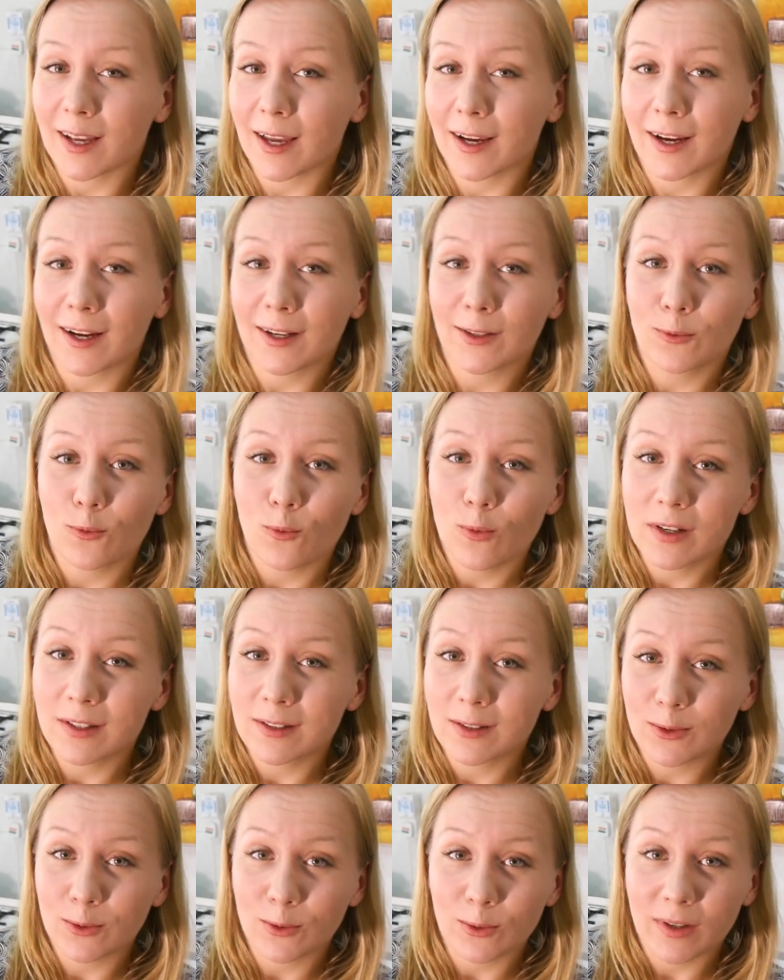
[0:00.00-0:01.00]
I can't
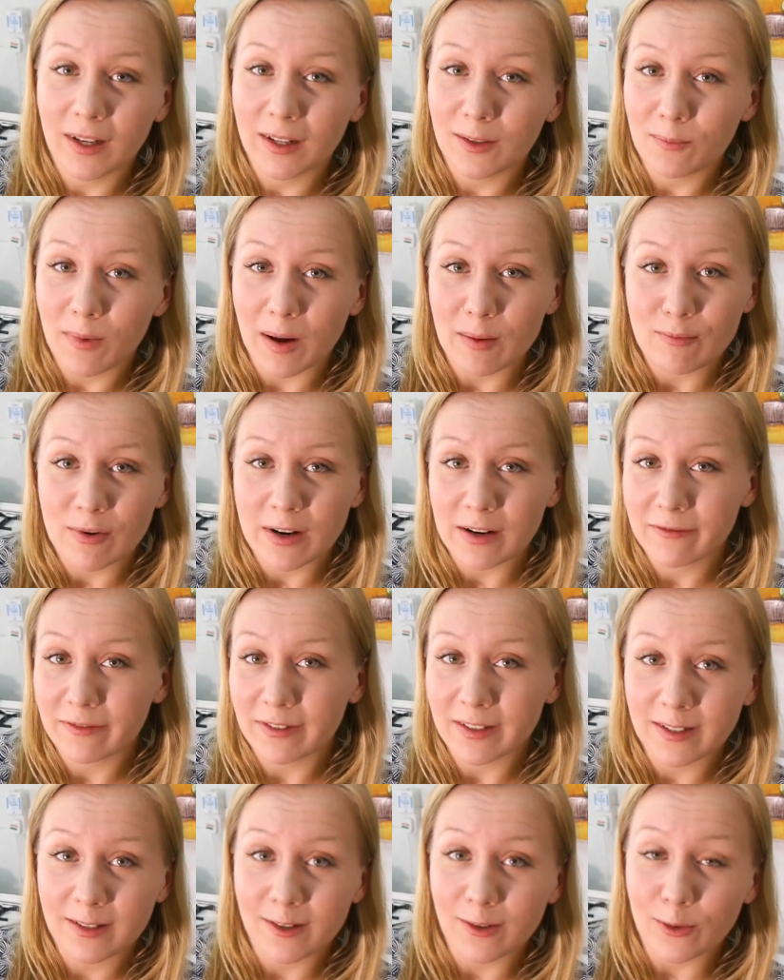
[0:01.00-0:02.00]
wait to get my
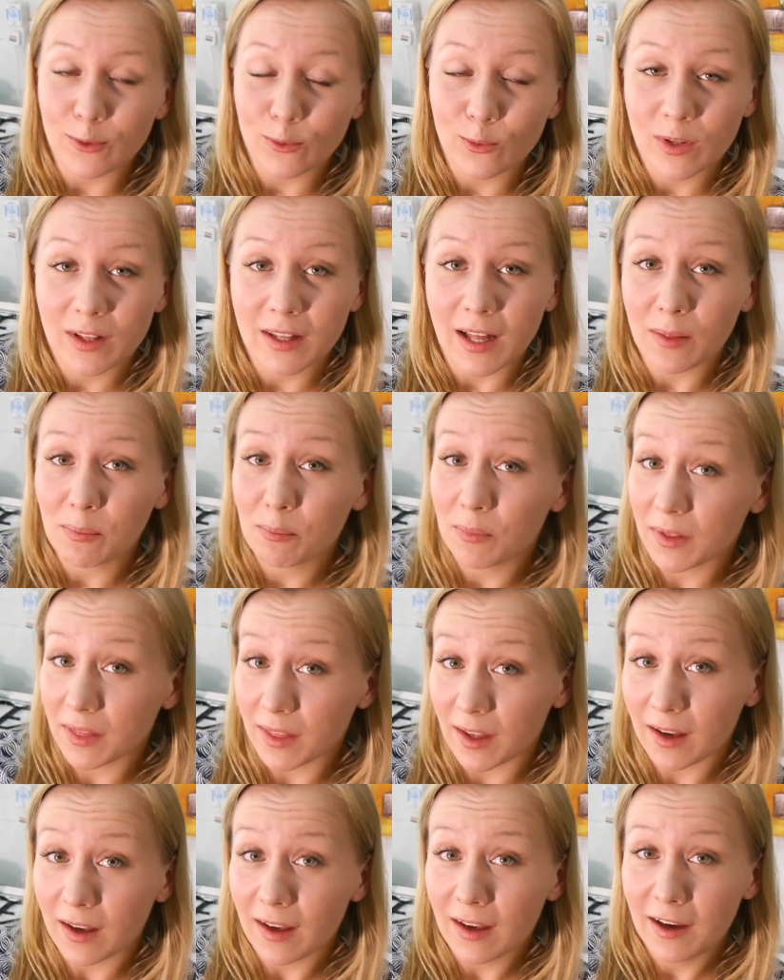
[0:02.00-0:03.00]
breakfast done with that
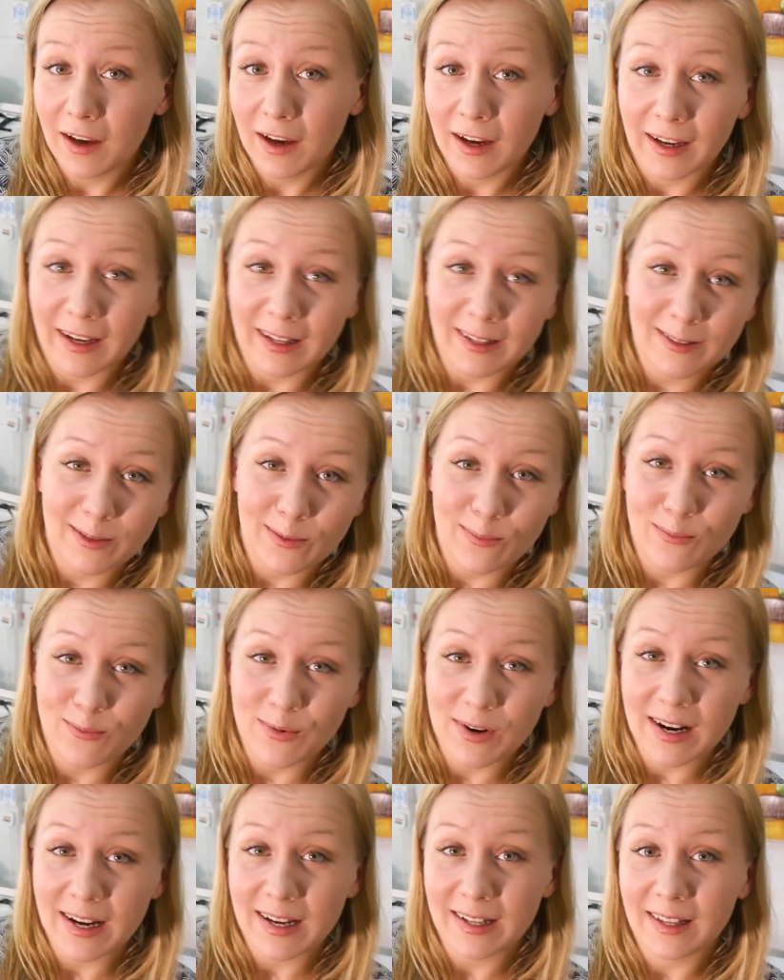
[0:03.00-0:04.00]
butter, get some
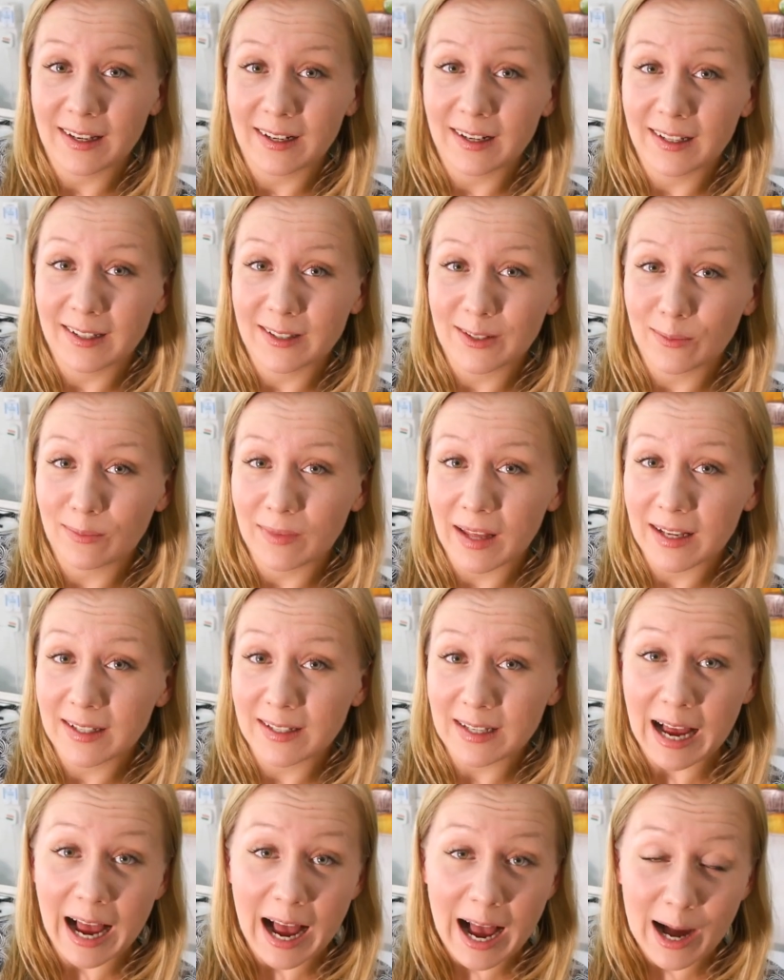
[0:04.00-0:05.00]
bread and get some
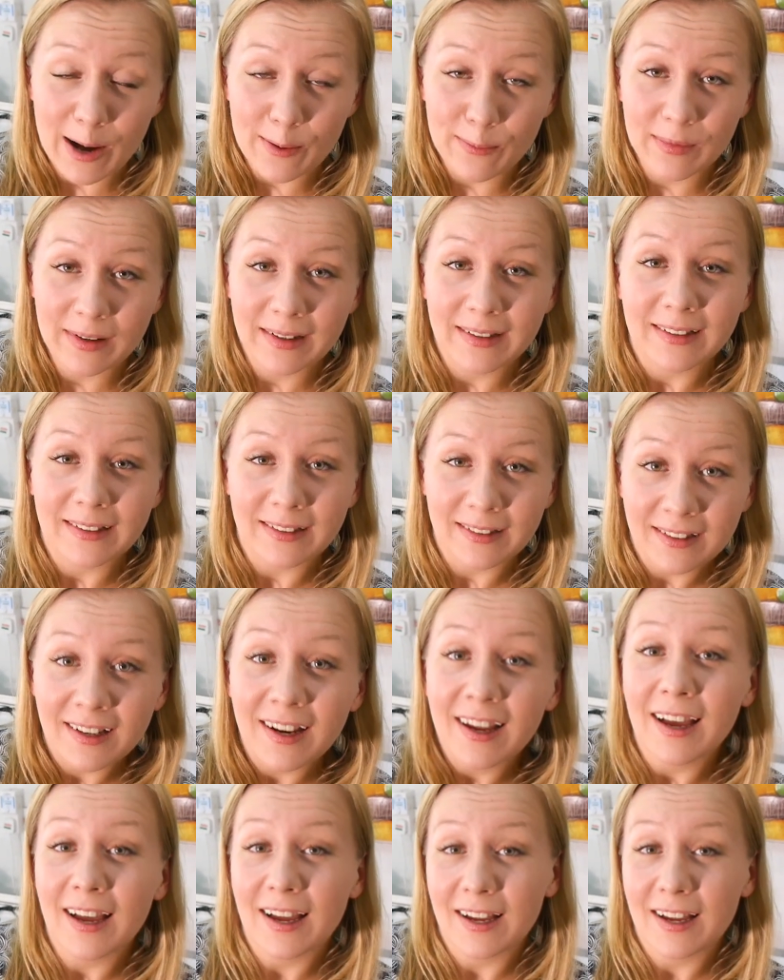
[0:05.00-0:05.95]
nice ham and